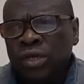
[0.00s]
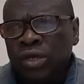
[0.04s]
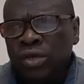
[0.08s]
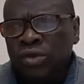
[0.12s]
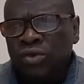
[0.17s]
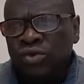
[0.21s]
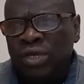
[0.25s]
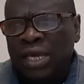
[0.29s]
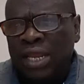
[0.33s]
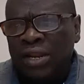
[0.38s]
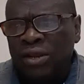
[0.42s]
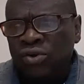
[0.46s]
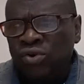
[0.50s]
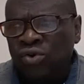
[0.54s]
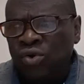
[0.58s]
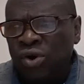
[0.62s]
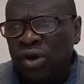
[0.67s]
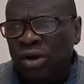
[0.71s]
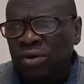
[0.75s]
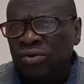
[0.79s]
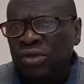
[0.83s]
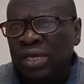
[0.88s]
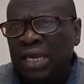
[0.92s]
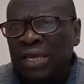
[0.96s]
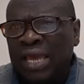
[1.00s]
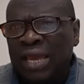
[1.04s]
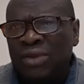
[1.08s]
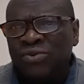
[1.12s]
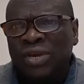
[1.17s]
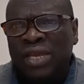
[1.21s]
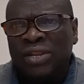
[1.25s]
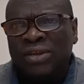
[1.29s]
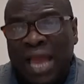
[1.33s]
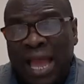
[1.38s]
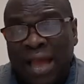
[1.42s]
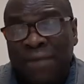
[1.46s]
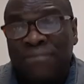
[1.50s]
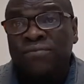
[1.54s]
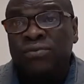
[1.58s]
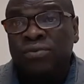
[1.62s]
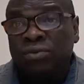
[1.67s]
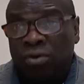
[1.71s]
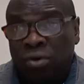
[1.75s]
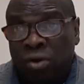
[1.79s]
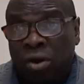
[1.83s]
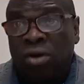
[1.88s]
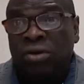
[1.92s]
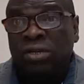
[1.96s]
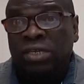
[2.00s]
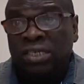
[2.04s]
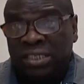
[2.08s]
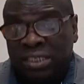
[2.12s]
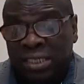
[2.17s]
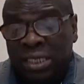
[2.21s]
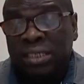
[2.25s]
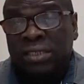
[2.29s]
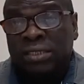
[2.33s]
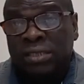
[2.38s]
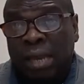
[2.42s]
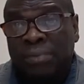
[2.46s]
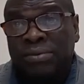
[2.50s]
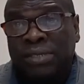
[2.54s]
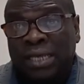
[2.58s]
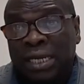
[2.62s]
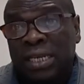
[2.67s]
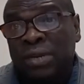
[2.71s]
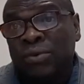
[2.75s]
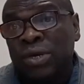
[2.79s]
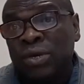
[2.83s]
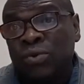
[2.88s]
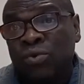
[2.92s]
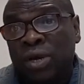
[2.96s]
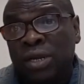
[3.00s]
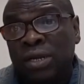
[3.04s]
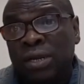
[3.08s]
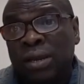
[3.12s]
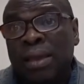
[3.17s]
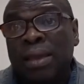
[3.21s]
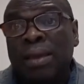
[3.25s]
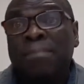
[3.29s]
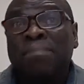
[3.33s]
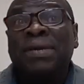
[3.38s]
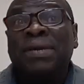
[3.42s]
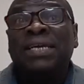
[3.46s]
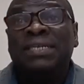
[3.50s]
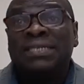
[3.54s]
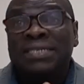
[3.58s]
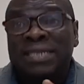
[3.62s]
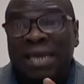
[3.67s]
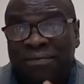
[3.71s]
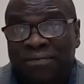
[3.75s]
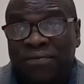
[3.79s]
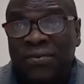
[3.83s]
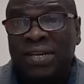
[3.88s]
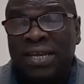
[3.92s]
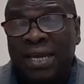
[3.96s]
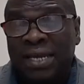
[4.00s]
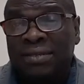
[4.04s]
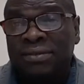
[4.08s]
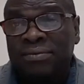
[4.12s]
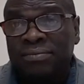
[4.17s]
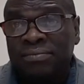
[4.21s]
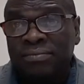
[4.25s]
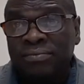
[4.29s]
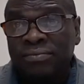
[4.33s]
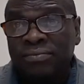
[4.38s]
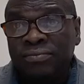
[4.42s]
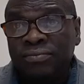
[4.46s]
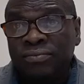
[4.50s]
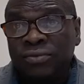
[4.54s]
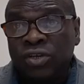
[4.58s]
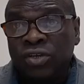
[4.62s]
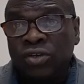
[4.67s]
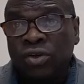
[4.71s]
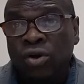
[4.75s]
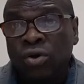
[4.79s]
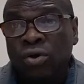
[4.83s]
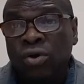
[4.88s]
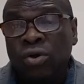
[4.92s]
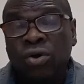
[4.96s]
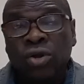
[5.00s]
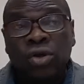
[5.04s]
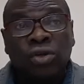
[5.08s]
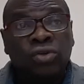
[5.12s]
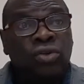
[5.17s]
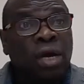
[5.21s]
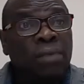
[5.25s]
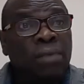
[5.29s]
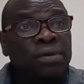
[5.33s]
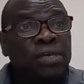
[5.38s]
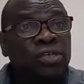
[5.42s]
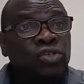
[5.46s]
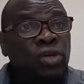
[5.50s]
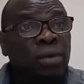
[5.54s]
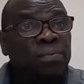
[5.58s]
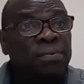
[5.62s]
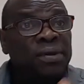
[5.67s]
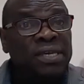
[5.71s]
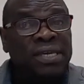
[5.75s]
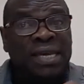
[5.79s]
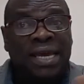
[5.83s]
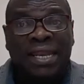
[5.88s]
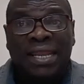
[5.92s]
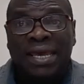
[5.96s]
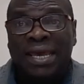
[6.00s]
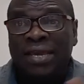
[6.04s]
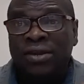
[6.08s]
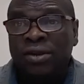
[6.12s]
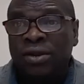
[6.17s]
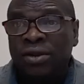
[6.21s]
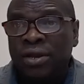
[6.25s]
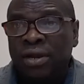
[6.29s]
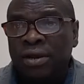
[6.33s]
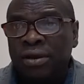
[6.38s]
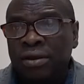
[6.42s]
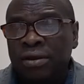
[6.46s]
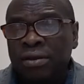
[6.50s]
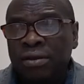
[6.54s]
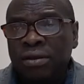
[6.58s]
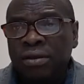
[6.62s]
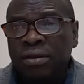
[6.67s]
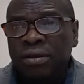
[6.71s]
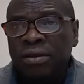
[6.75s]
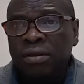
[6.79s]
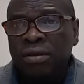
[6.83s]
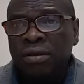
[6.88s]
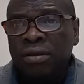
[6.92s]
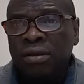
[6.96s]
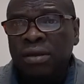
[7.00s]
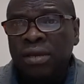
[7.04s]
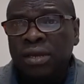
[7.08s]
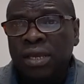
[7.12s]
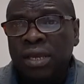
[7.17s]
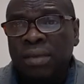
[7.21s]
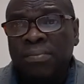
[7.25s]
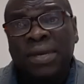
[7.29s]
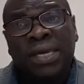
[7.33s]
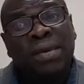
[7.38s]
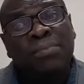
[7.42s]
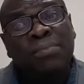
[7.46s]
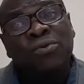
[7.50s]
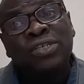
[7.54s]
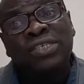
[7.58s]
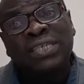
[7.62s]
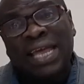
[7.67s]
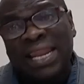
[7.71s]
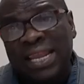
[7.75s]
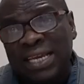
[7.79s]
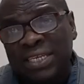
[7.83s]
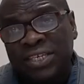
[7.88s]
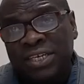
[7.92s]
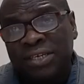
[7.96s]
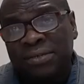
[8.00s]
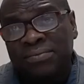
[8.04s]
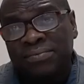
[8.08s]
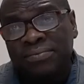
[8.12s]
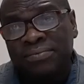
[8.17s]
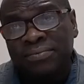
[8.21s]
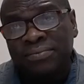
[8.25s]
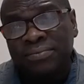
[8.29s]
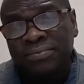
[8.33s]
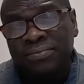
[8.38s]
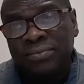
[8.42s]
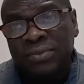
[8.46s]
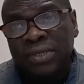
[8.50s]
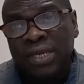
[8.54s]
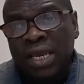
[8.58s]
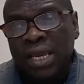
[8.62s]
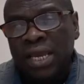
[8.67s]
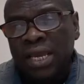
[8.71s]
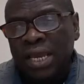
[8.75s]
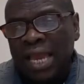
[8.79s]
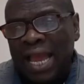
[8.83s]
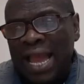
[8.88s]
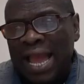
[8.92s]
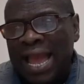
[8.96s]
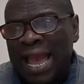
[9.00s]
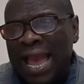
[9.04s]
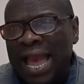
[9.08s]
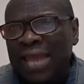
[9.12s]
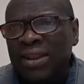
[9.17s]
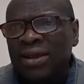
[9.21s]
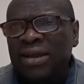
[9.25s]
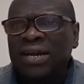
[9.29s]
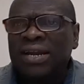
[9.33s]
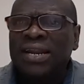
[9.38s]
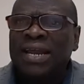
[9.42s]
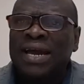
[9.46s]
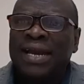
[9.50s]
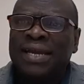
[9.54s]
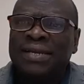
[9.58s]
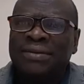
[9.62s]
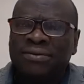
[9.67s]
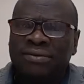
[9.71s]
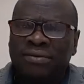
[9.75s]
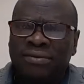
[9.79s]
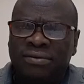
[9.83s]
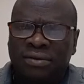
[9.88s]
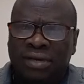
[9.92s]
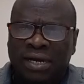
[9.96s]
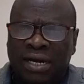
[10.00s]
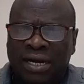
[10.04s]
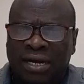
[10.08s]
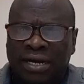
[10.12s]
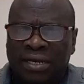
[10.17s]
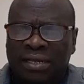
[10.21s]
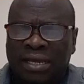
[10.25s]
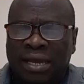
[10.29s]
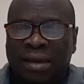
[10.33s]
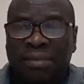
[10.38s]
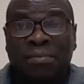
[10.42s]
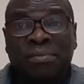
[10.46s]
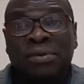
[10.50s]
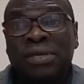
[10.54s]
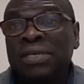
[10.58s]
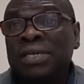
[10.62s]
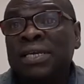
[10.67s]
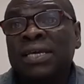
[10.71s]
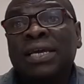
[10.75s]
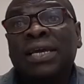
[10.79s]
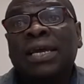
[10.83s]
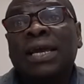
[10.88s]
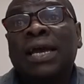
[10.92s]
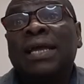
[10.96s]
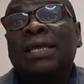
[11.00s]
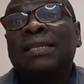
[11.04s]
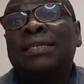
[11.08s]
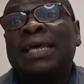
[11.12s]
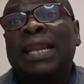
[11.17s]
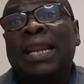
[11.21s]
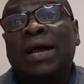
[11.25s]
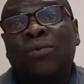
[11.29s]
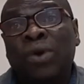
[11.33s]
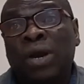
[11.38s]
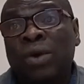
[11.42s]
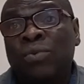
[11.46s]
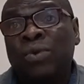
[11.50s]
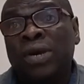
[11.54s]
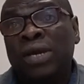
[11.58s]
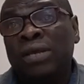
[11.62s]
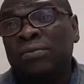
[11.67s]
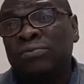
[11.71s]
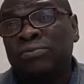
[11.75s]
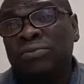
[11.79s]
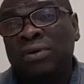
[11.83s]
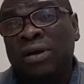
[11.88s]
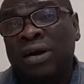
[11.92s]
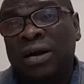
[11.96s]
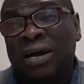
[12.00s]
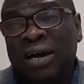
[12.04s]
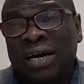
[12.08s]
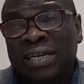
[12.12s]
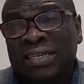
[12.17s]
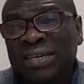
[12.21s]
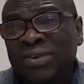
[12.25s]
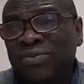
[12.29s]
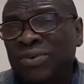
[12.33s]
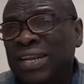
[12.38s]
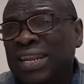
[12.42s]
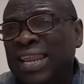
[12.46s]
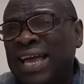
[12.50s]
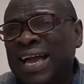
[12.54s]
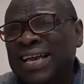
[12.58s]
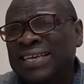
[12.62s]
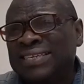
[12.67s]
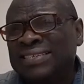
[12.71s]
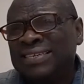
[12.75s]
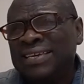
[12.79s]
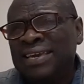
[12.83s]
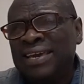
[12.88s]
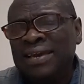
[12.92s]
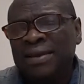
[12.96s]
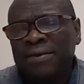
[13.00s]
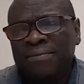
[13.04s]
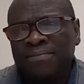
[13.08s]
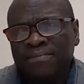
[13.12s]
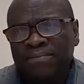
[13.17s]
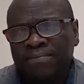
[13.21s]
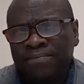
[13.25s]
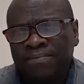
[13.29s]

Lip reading: you gotta know, you gotta have all these things exactly what you want. Be definite. Don't be jumping here, there, yonder. It make it more challenging. I had a client that I worked with, I think it was last year.